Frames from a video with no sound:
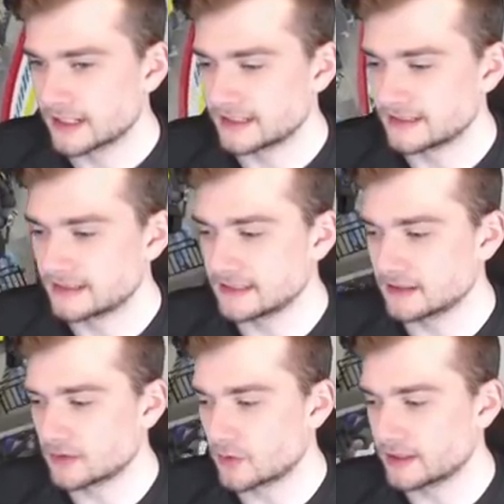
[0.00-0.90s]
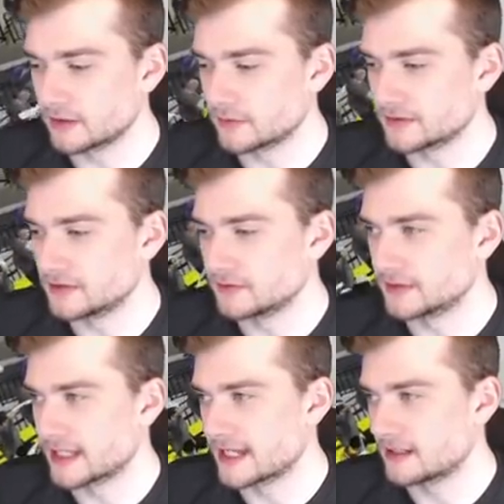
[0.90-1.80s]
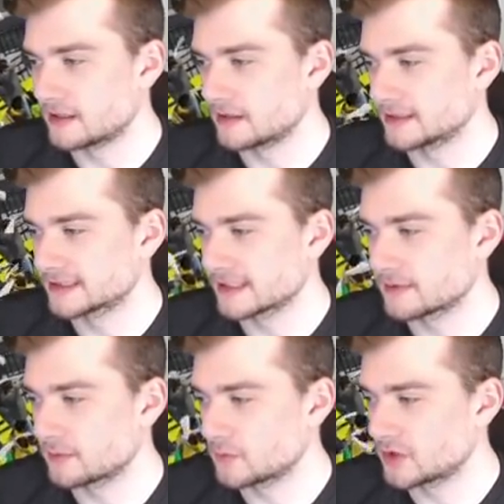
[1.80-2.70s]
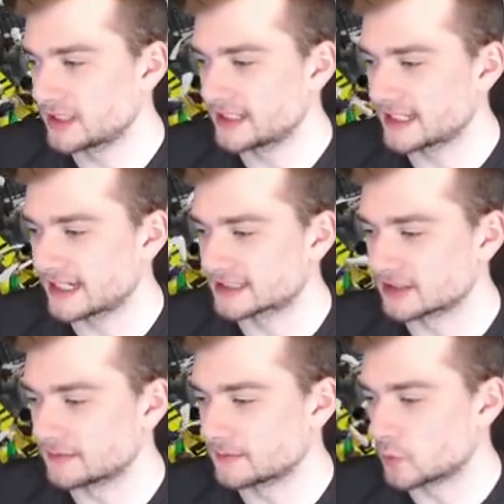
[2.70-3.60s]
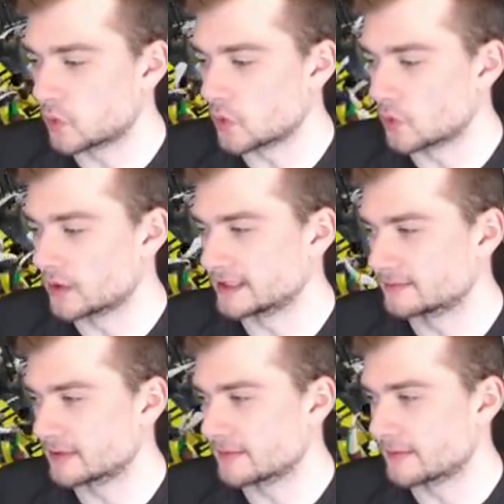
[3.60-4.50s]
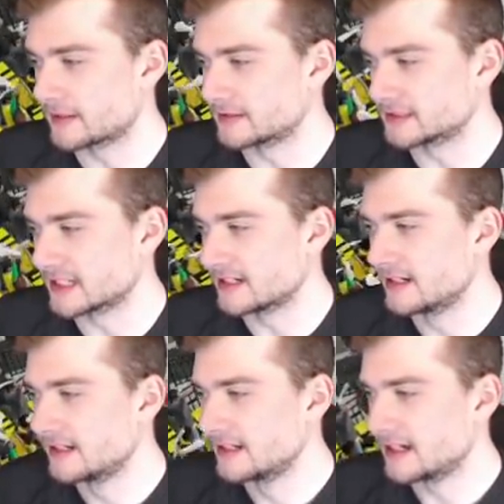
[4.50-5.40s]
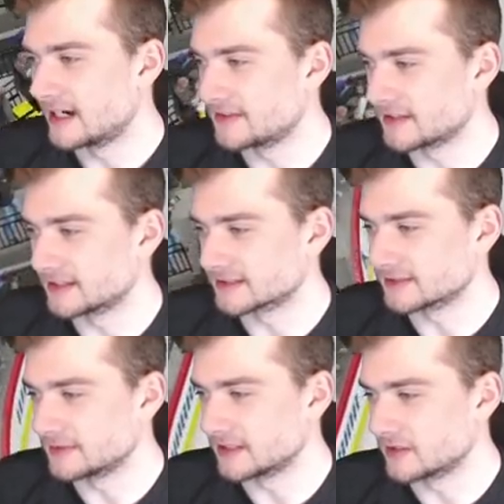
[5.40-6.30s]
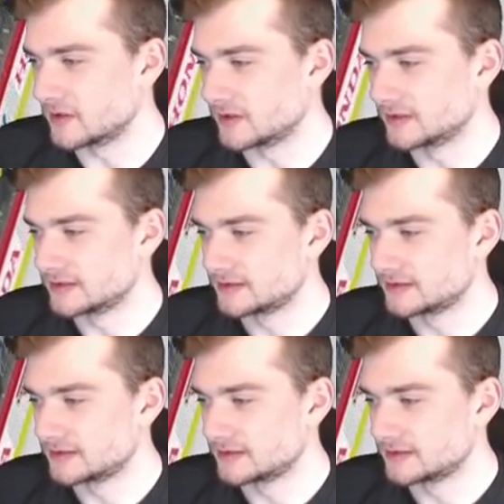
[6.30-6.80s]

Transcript: I didn't quite know what to do with that. Oh, that's not what I wanted. That's going to... Ooh, nice play by Pettersson. I thought that was going to be a goal.